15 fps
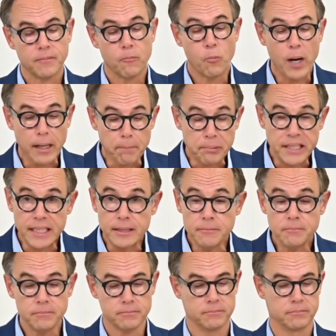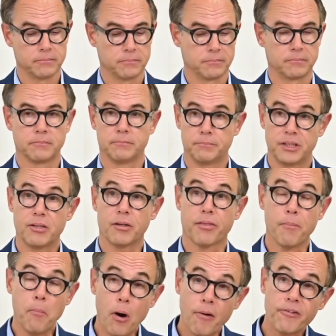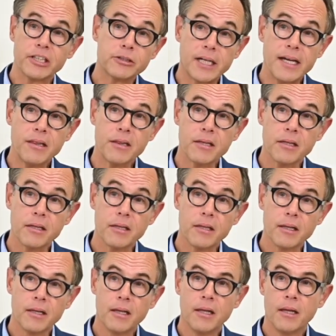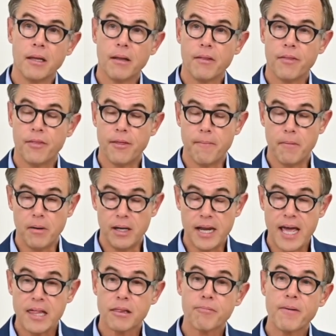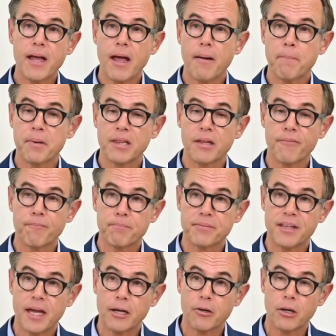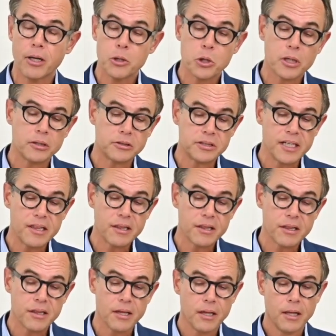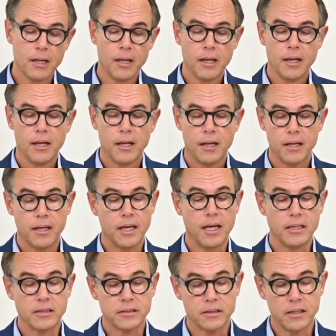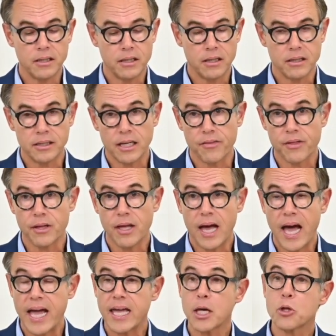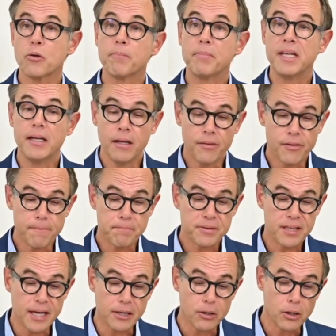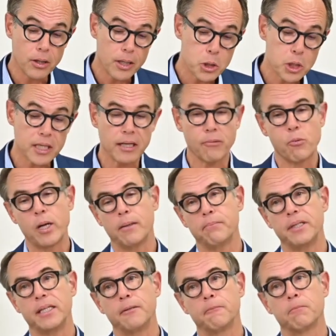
well-being, because the more we trust, the less we perceive psychological risks, and the higher should be the psychological well-being.